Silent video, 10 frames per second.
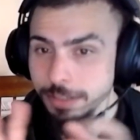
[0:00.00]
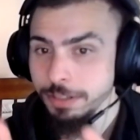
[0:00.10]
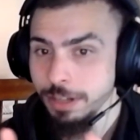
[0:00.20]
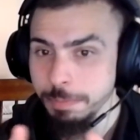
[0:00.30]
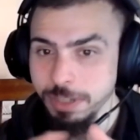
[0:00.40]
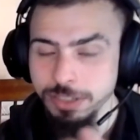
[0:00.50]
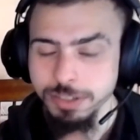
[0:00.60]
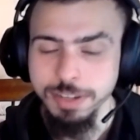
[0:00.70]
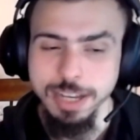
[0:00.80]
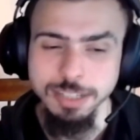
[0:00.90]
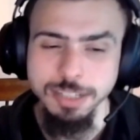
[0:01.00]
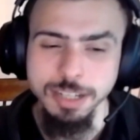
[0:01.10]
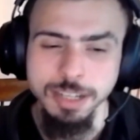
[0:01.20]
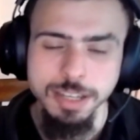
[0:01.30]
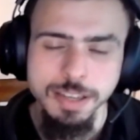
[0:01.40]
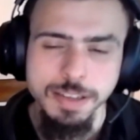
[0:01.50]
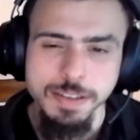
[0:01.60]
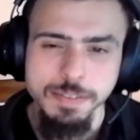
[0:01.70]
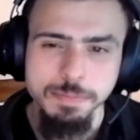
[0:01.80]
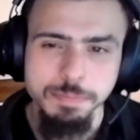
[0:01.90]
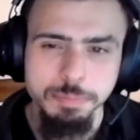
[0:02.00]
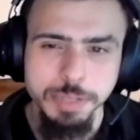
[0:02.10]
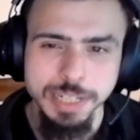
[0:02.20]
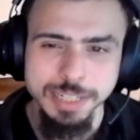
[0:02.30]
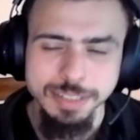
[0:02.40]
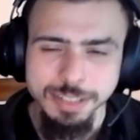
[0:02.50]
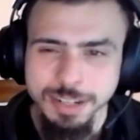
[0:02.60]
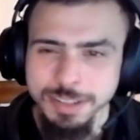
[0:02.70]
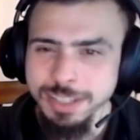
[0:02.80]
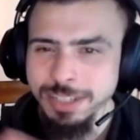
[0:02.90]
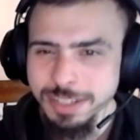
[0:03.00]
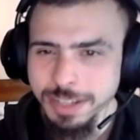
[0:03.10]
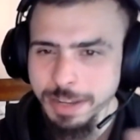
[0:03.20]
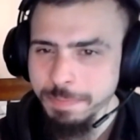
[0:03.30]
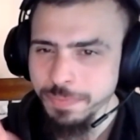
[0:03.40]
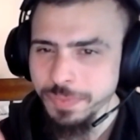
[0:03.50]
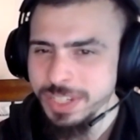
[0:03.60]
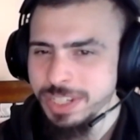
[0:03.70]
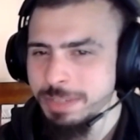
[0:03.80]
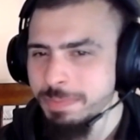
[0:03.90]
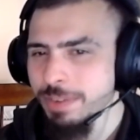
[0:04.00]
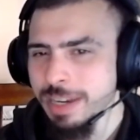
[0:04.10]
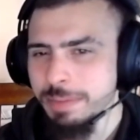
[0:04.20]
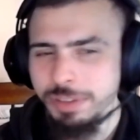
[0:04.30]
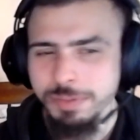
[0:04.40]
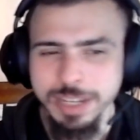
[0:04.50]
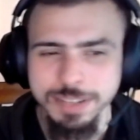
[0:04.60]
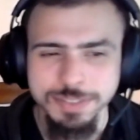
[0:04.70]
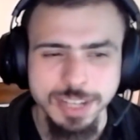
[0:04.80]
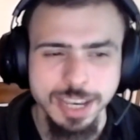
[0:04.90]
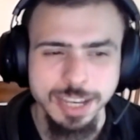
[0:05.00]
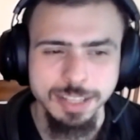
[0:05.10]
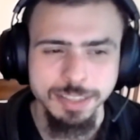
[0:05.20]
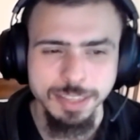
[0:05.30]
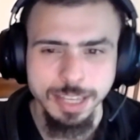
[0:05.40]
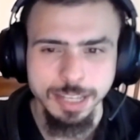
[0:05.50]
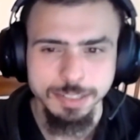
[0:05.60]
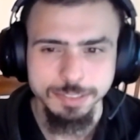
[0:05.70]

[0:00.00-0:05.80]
Not being sarcastic. But this is my rambly way of saying that